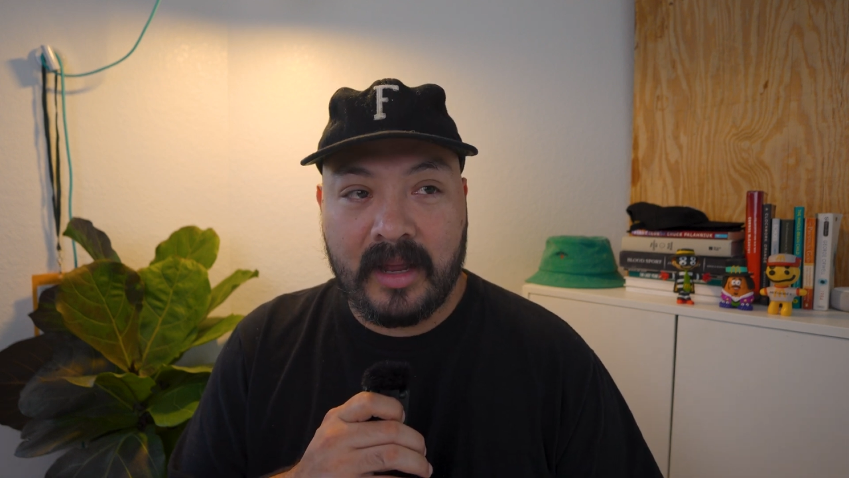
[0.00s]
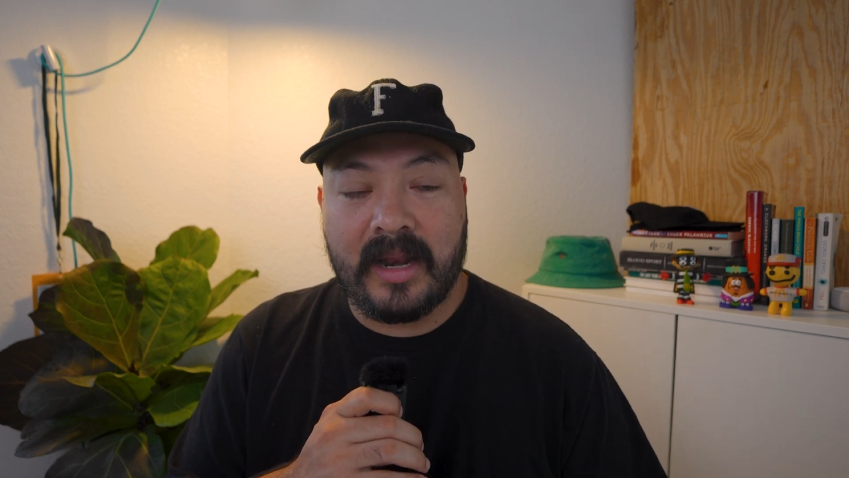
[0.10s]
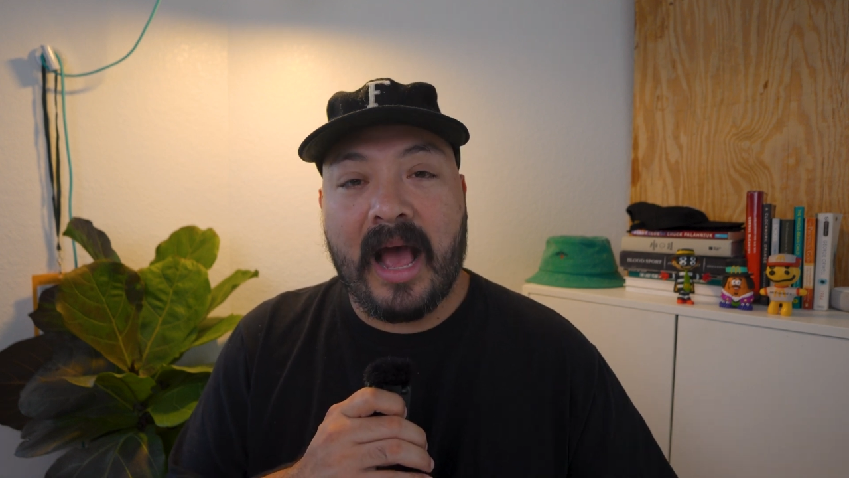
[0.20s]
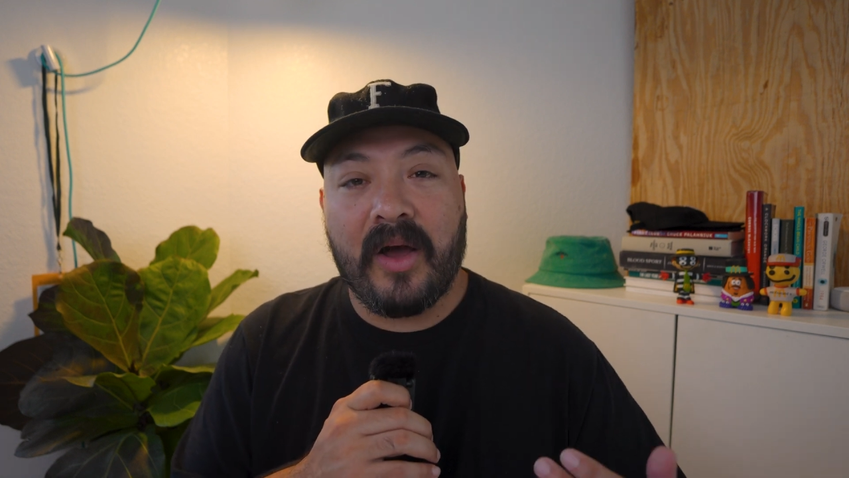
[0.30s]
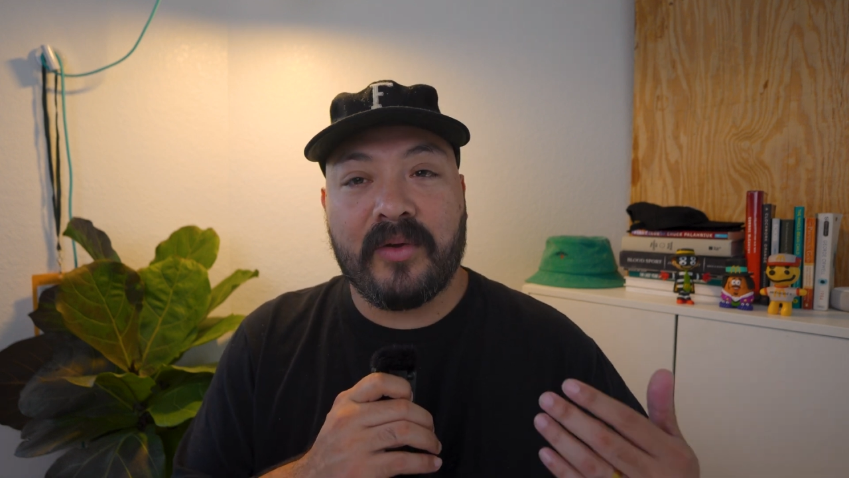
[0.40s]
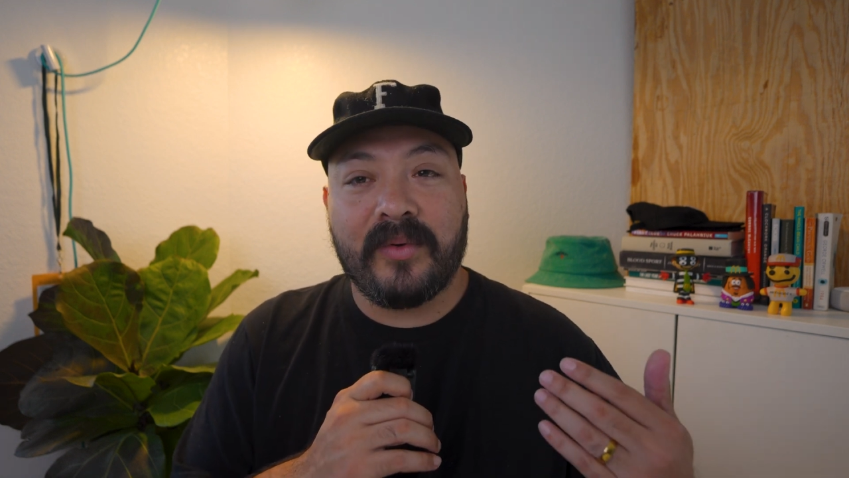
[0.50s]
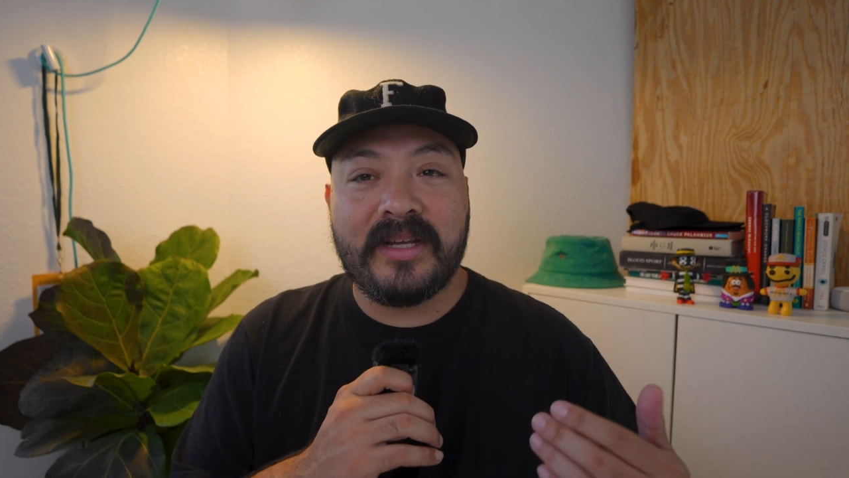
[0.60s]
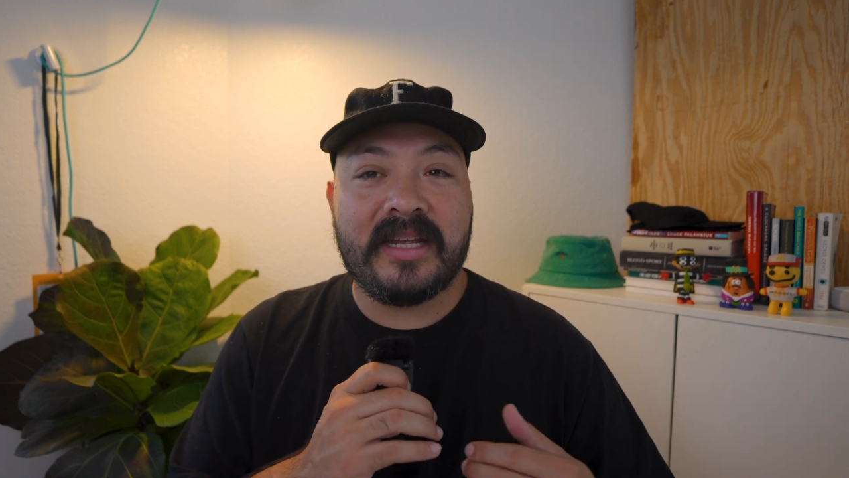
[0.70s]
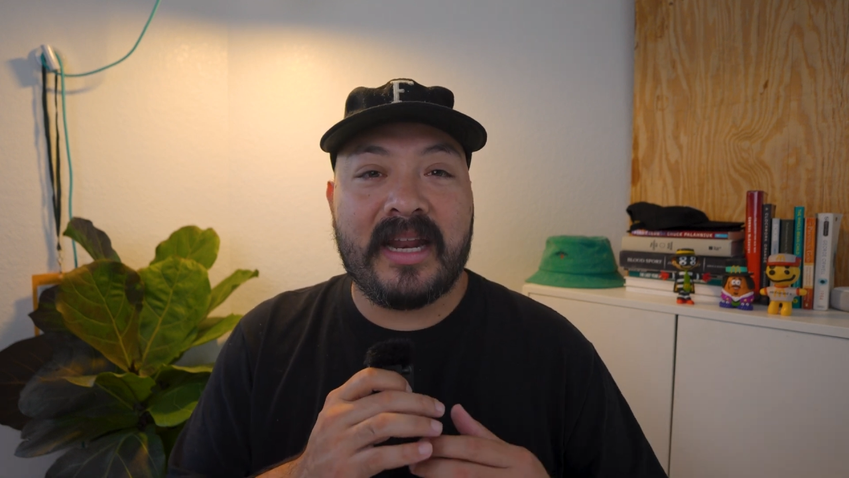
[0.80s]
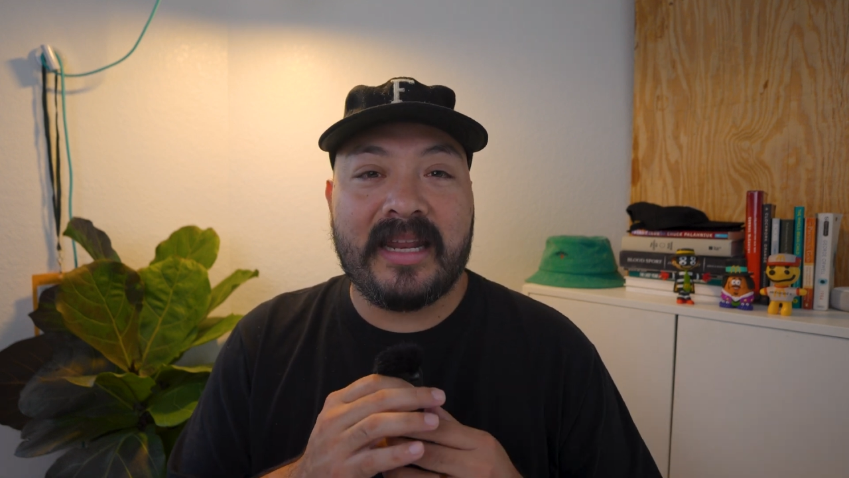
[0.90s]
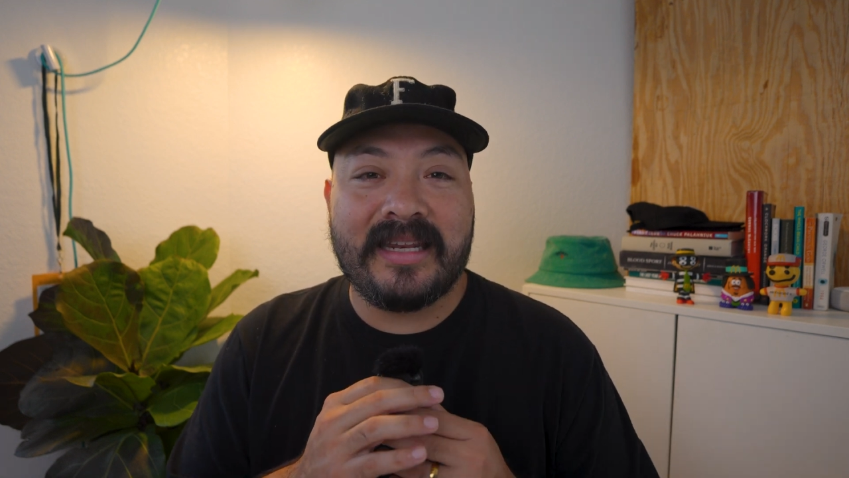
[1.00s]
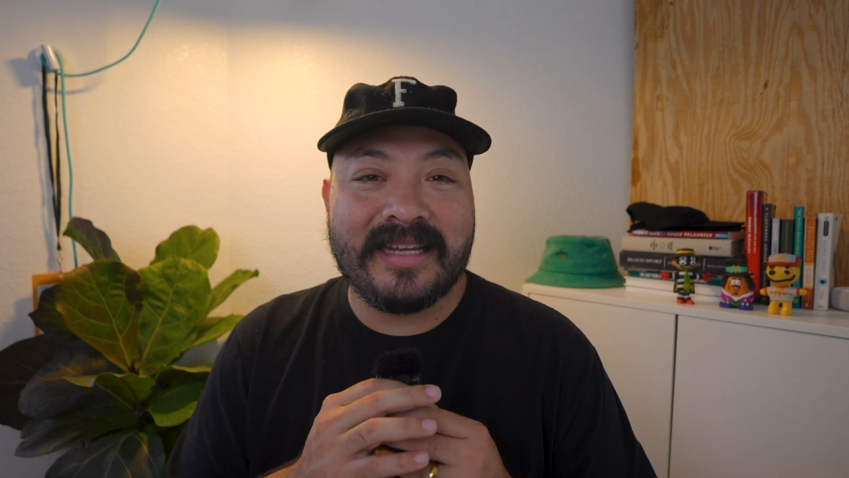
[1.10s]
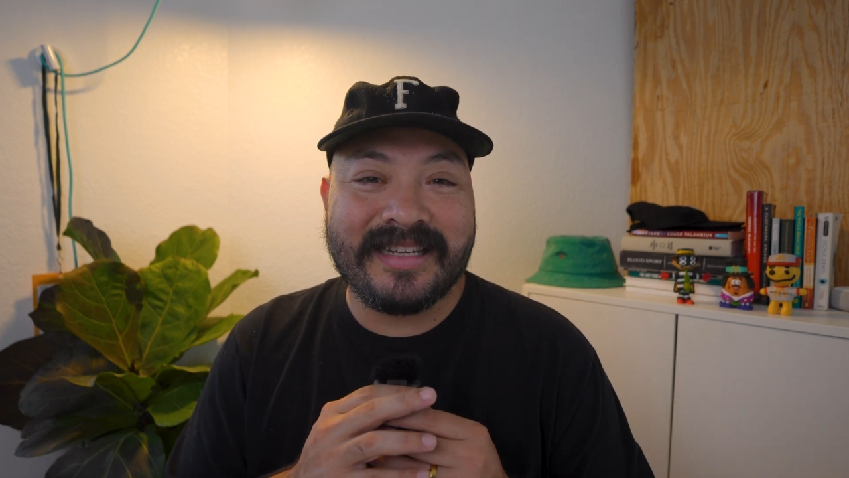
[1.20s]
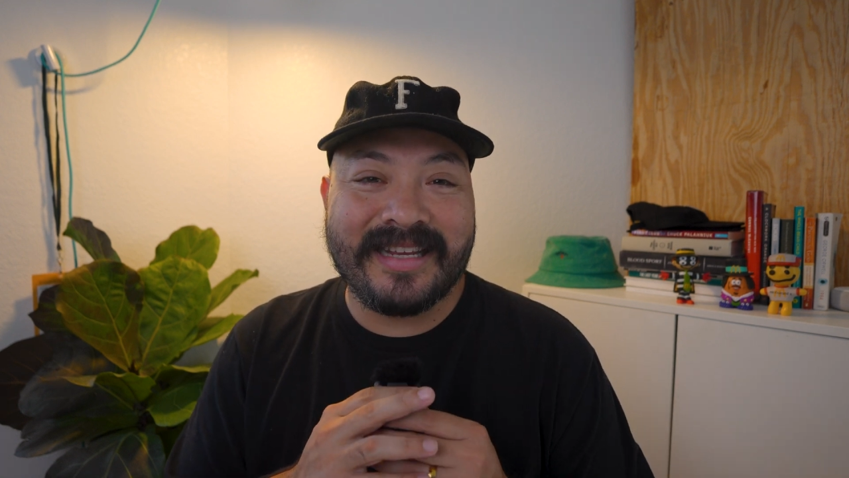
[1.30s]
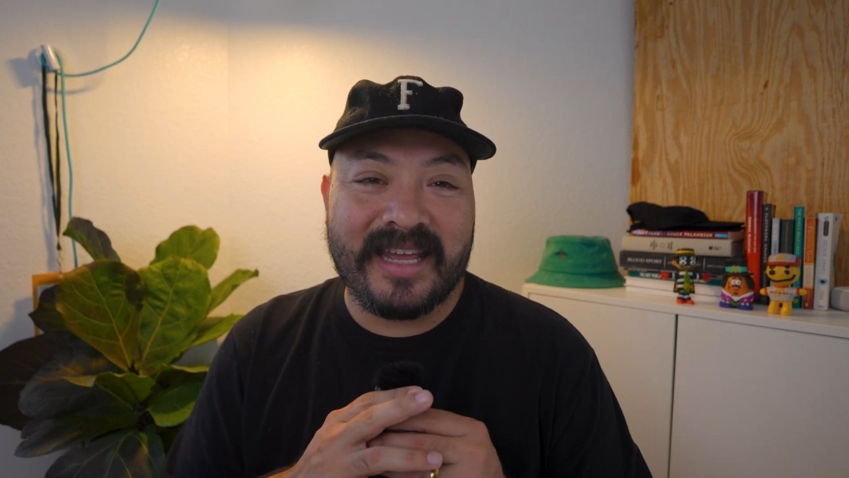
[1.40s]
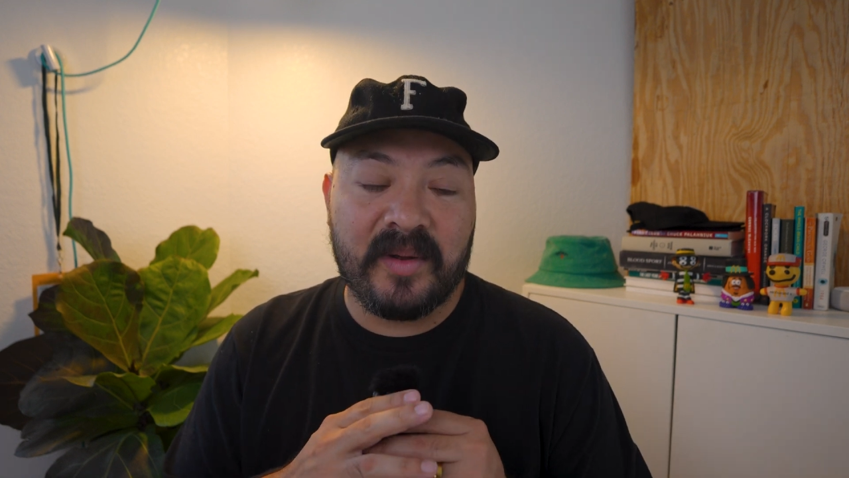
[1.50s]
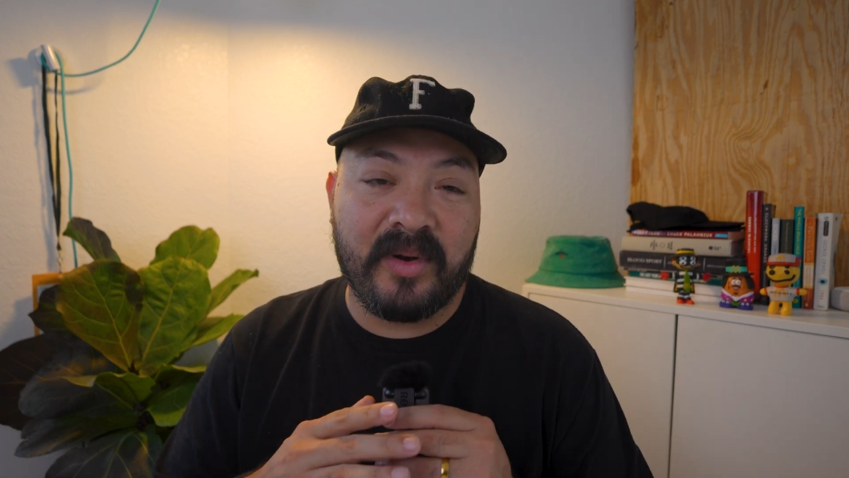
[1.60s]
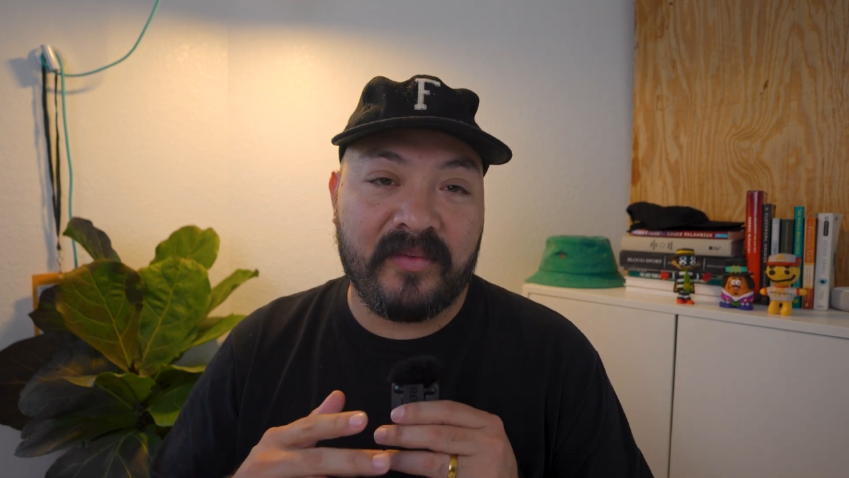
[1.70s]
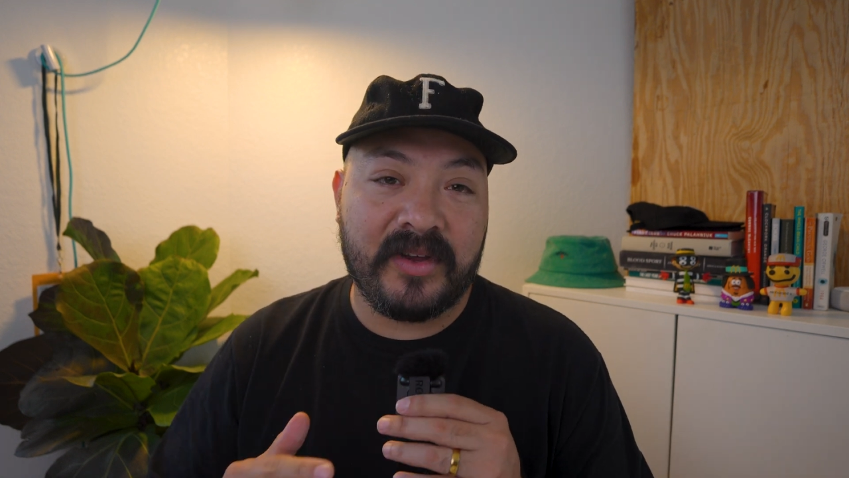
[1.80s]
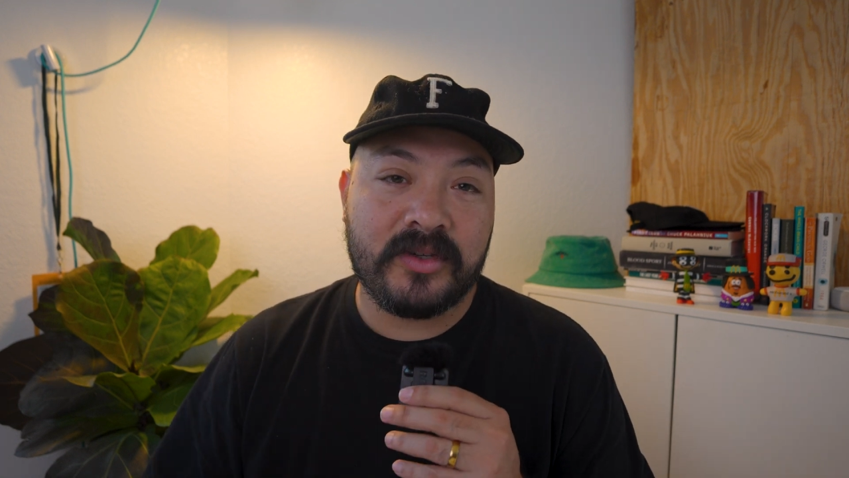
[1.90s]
Now, the reason it doesn't get a perfect